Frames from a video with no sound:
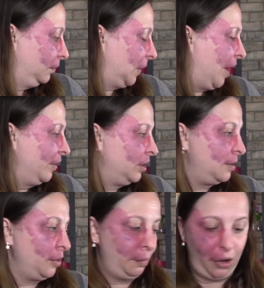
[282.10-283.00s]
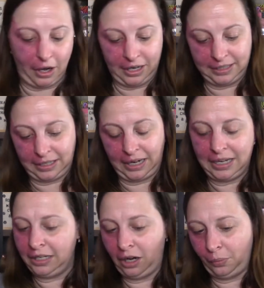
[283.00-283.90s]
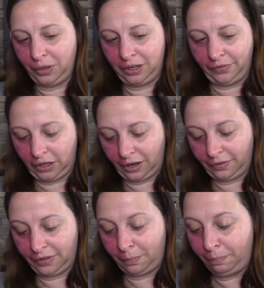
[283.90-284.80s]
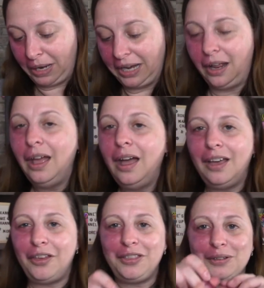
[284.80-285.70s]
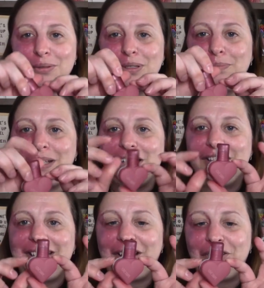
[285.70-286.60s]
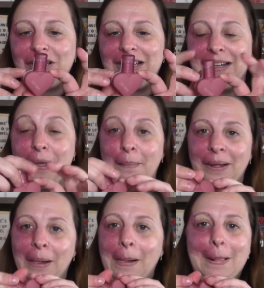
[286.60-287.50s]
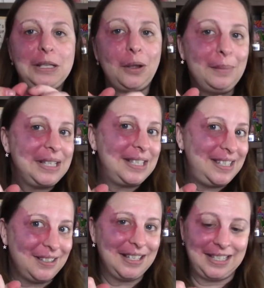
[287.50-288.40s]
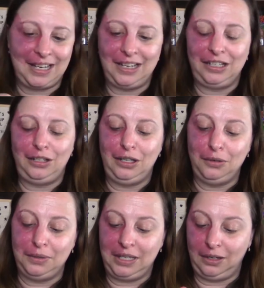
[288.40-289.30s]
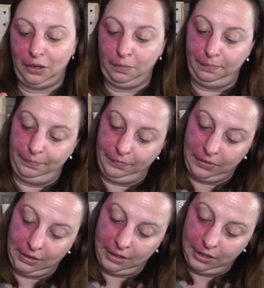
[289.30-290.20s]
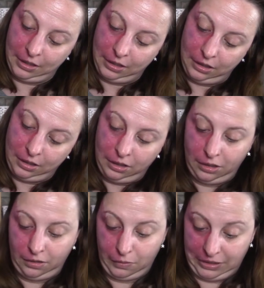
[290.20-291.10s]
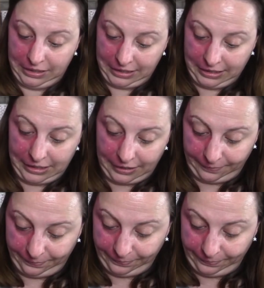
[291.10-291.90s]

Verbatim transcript: having some of the products and I got rid of a lot of them, but I thought this was blush. It's actually lip. So I'm still excited to use it. Oh, what does that say?